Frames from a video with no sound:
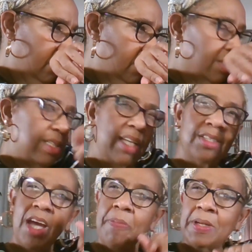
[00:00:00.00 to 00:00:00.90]
That
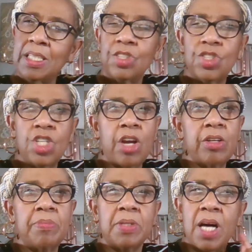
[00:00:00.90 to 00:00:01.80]
Japanese cherry
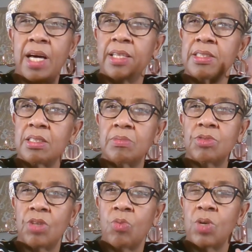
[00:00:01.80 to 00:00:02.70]
blossom.
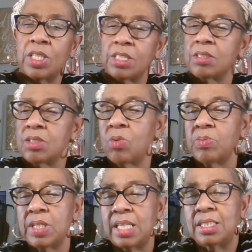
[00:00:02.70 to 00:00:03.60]

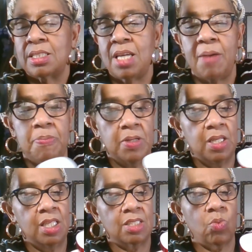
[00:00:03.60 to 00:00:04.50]

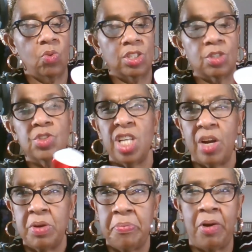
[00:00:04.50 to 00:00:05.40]
It's winter
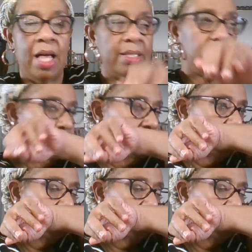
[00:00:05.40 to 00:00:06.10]
cherry blossom.